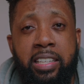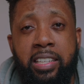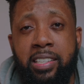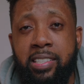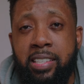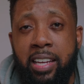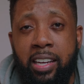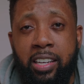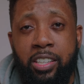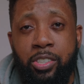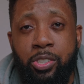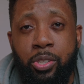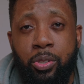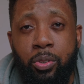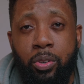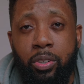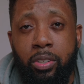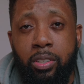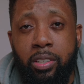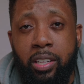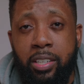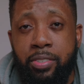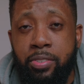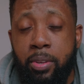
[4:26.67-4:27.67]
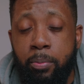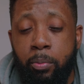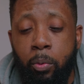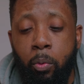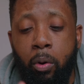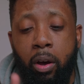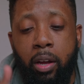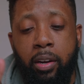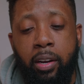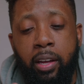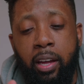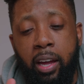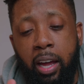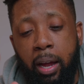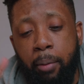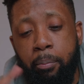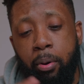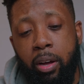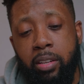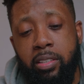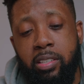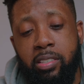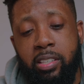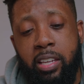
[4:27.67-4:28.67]
a second shooter. That's number one. I
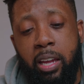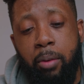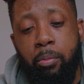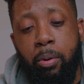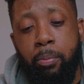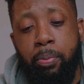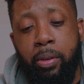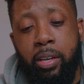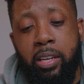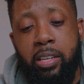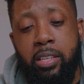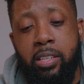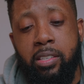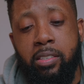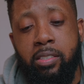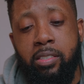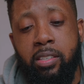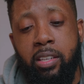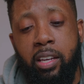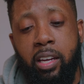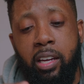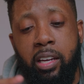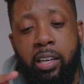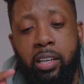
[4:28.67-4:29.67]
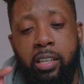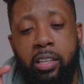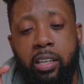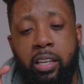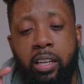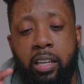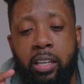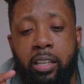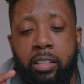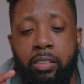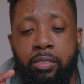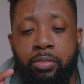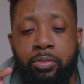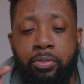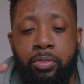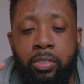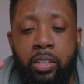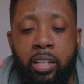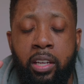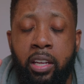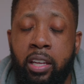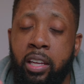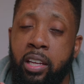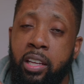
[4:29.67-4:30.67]
bought this camera because of
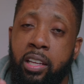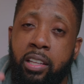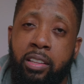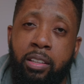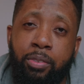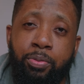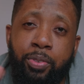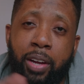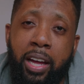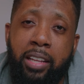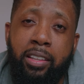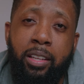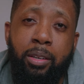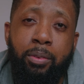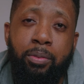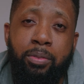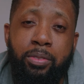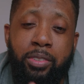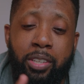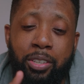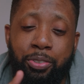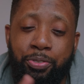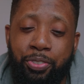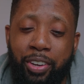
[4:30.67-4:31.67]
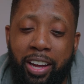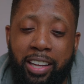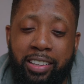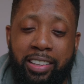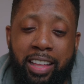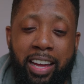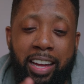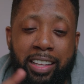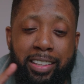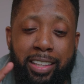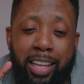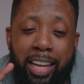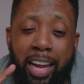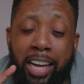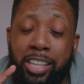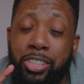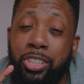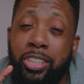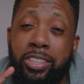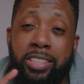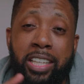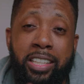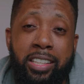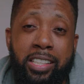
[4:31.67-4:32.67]
the fact that they
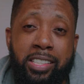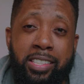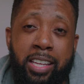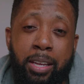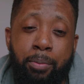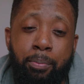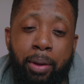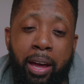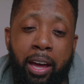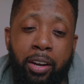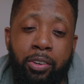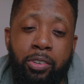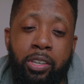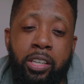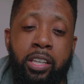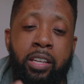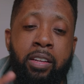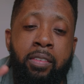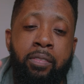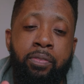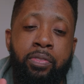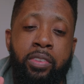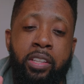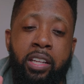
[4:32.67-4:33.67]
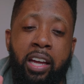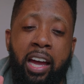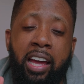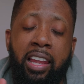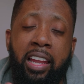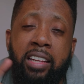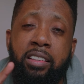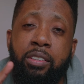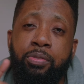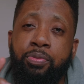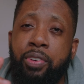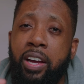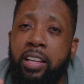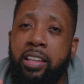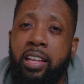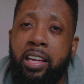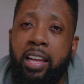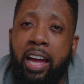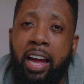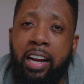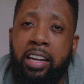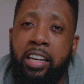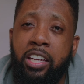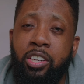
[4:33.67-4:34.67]
actually take the same battery. I like the fact
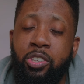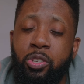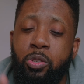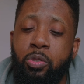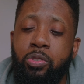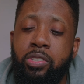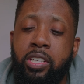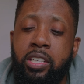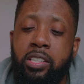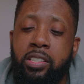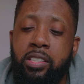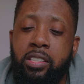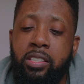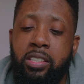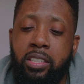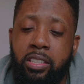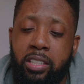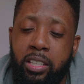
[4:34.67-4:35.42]
that I can use